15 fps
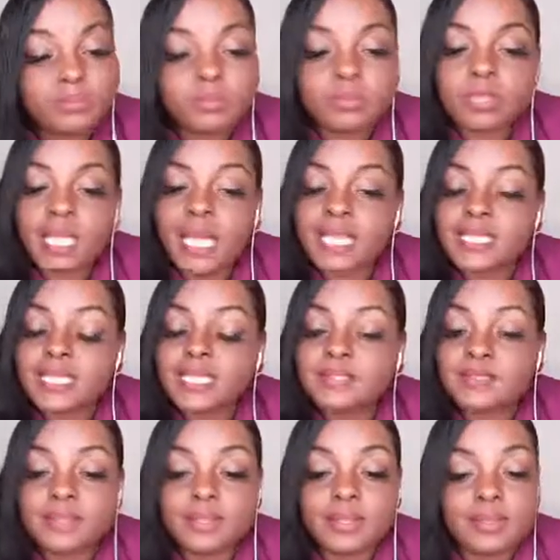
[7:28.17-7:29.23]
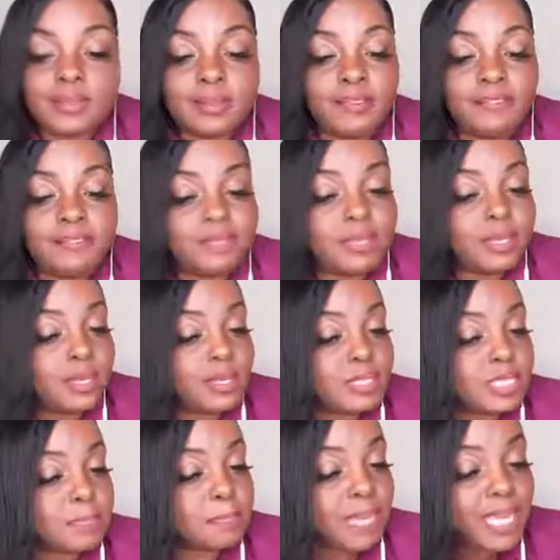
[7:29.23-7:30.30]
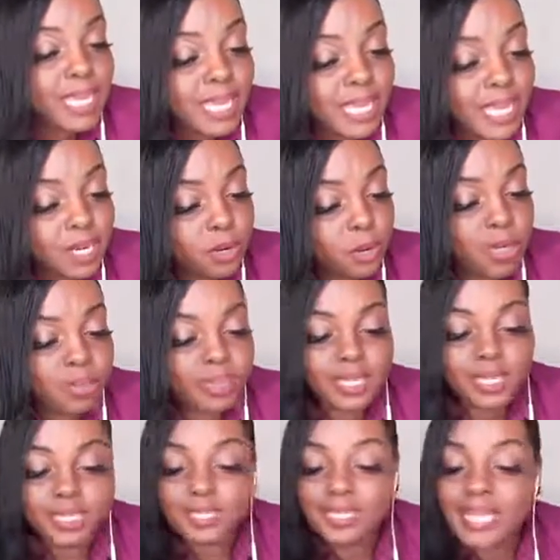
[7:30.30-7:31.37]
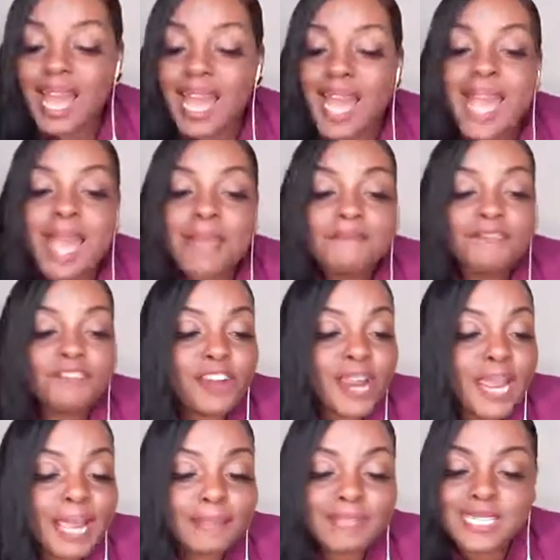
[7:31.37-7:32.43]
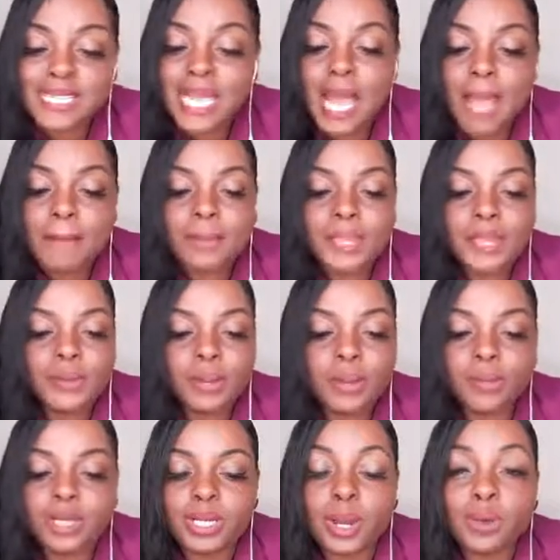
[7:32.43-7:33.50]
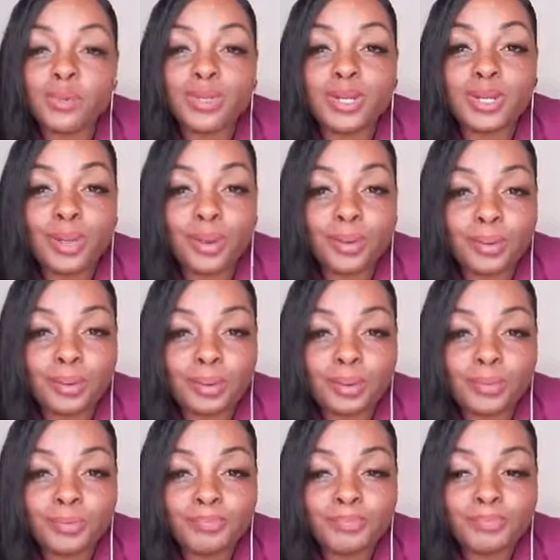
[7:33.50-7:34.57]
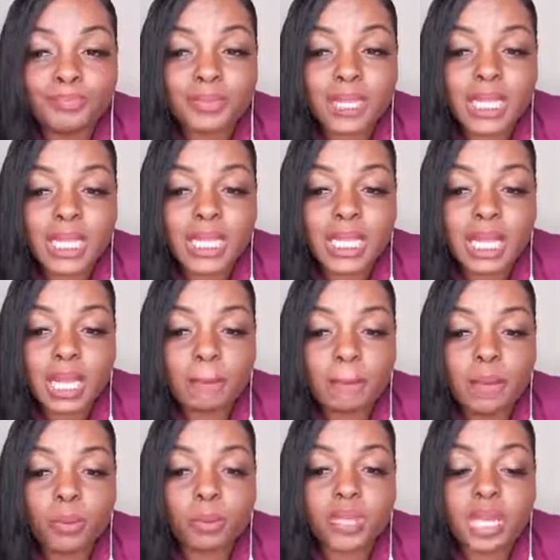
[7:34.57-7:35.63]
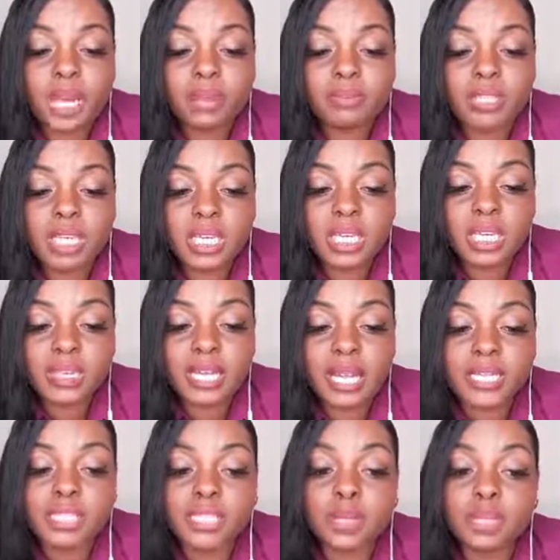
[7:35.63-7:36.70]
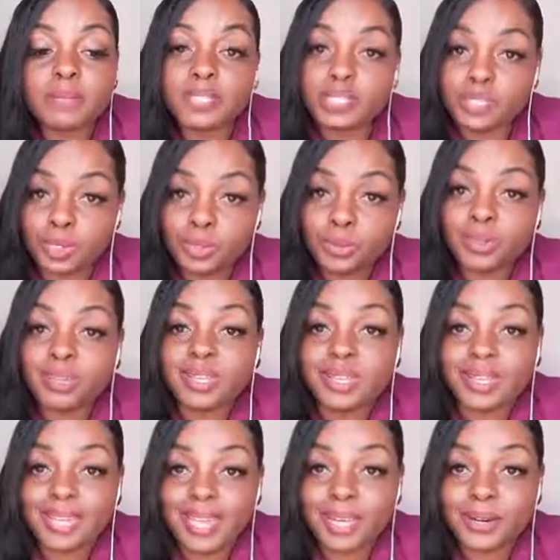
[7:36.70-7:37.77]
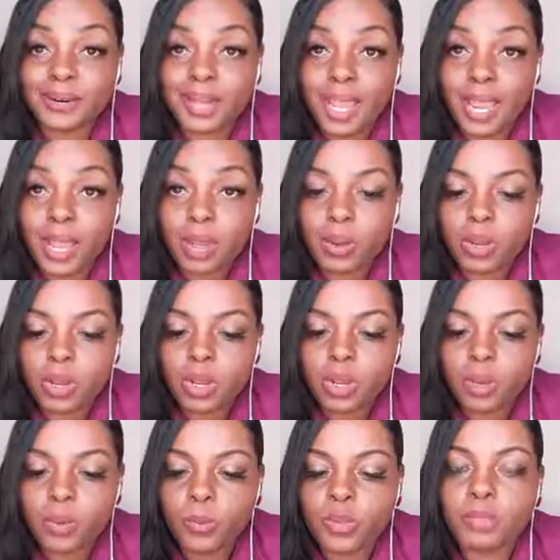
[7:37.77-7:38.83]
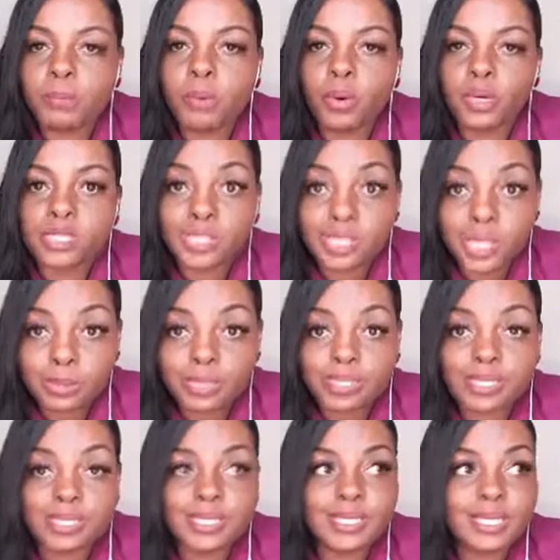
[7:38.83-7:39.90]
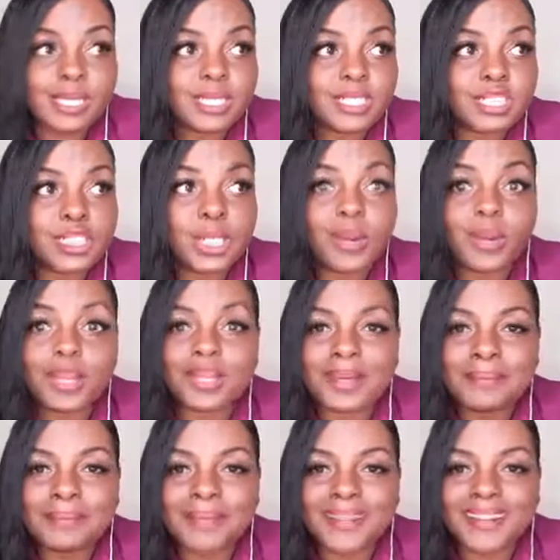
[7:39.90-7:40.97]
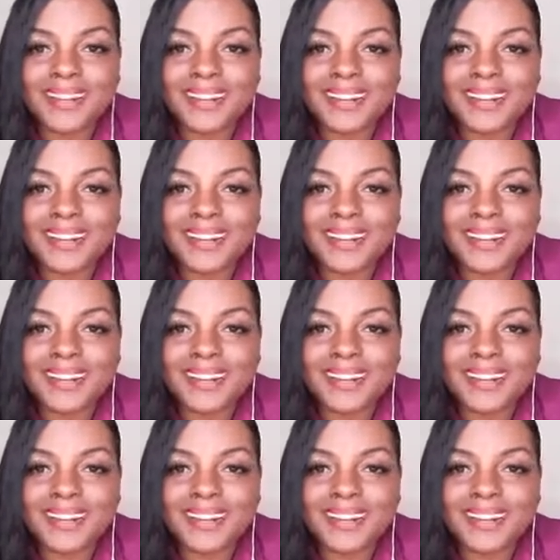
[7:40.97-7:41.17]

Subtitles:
As the speed or the time frame, the time period, we don't know. But we are thinking that it's going to be sooner than later now, with more certainty showing up here.